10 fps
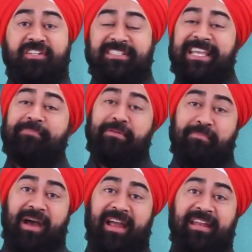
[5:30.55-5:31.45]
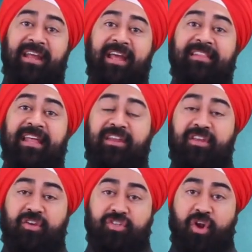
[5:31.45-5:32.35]
just keep in mind that
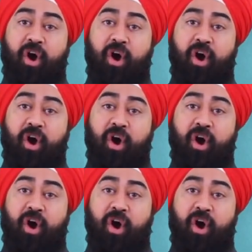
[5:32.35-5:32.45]
you should